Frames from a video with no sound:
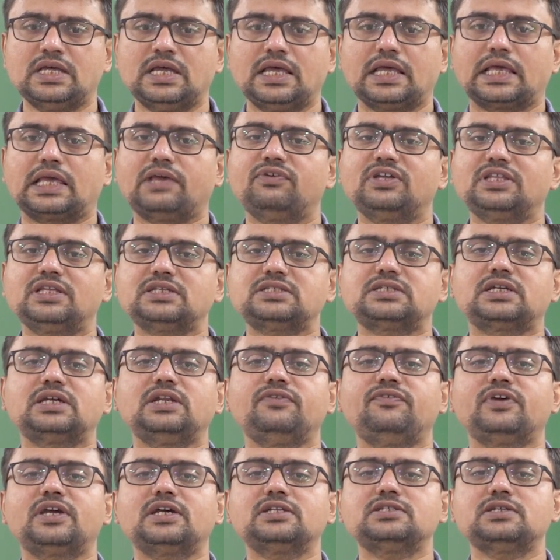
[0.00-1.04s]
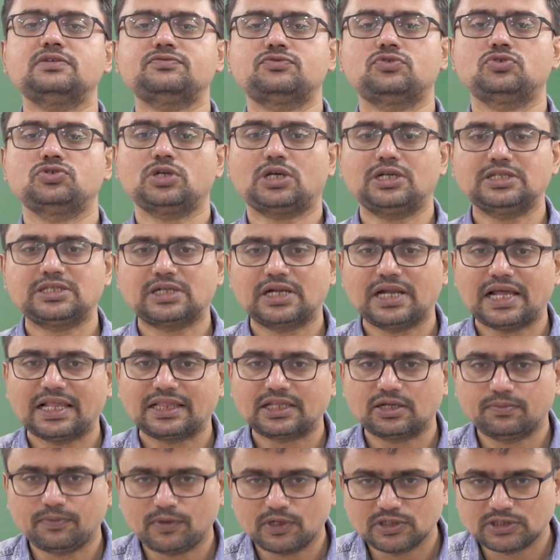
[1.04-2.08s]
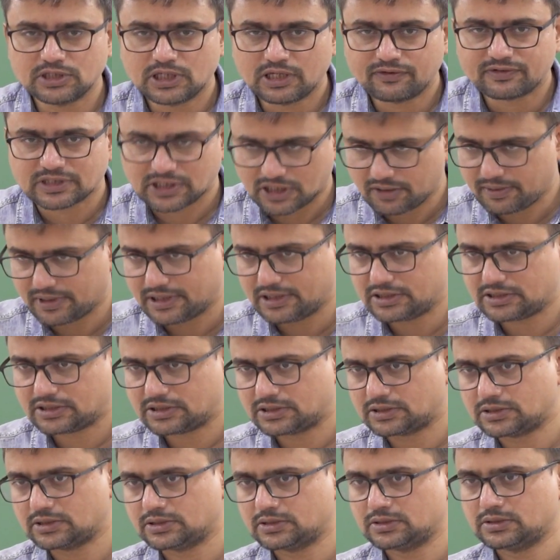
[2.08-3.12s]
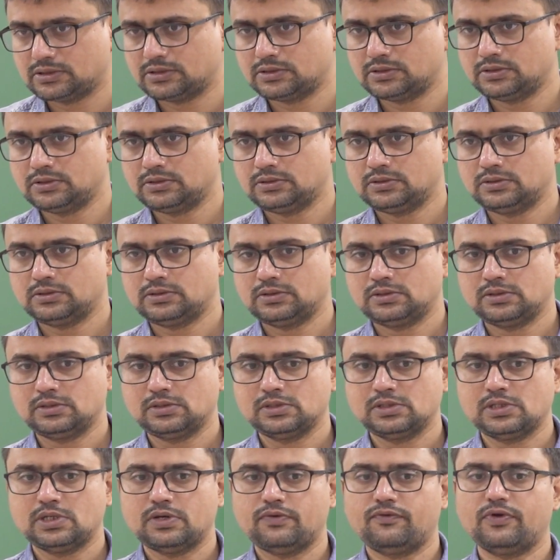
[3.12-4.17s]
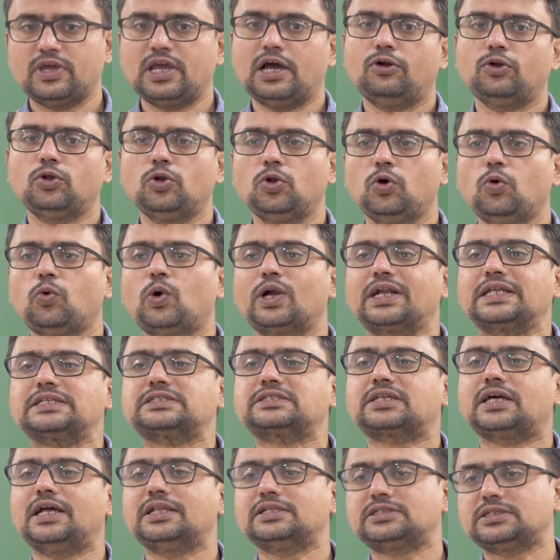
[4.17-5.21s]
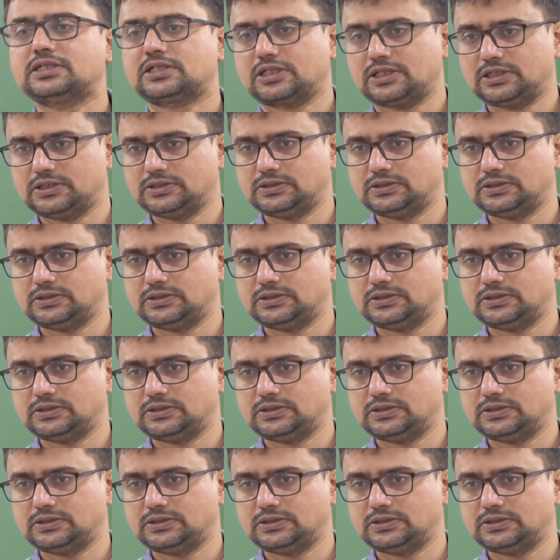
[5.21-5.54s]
Given the significance of sociocultural anthropology in our syllabus, we have to know what is culture.